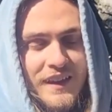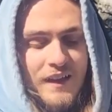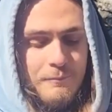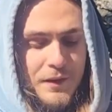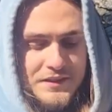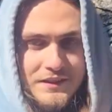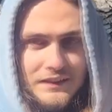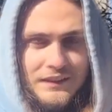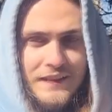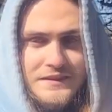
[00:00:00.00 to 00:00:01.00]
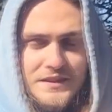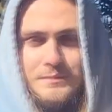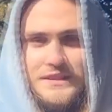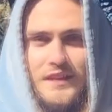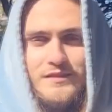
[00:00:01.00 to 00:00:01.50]
must cleanse
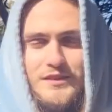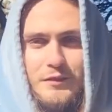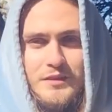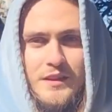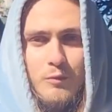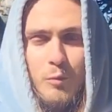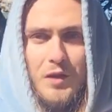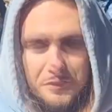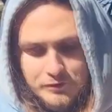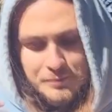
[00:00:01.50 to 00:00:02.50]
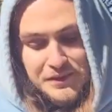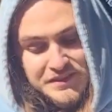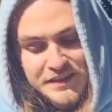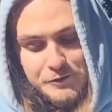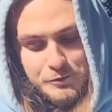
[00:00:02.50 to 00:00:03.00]
themselves using water from a
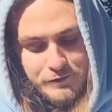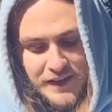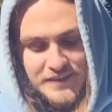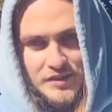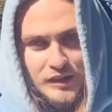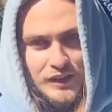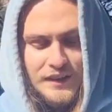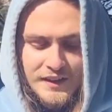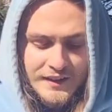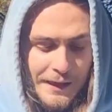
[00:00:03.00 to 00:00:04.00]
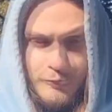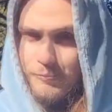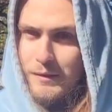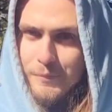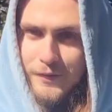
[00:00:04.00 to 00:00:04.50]
sacred vessel. Now
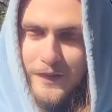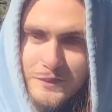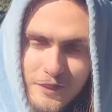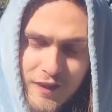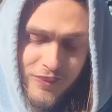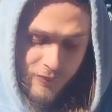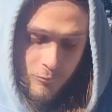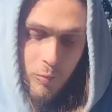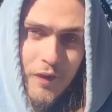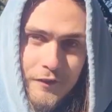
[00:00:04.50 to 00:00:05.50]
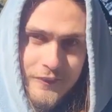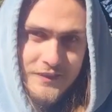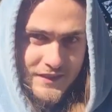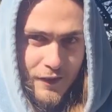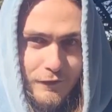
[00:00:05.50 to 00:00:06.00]
remember, it's not the water
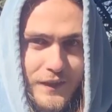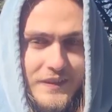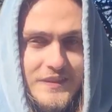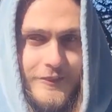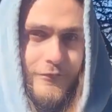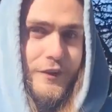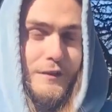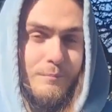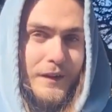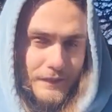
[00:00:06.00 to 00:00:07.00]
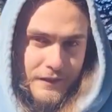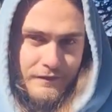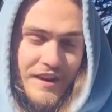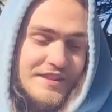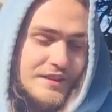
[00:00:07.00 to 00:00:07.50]
itself that's sacred, but the
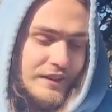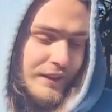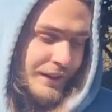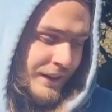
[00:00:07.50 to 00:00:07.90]
vessel.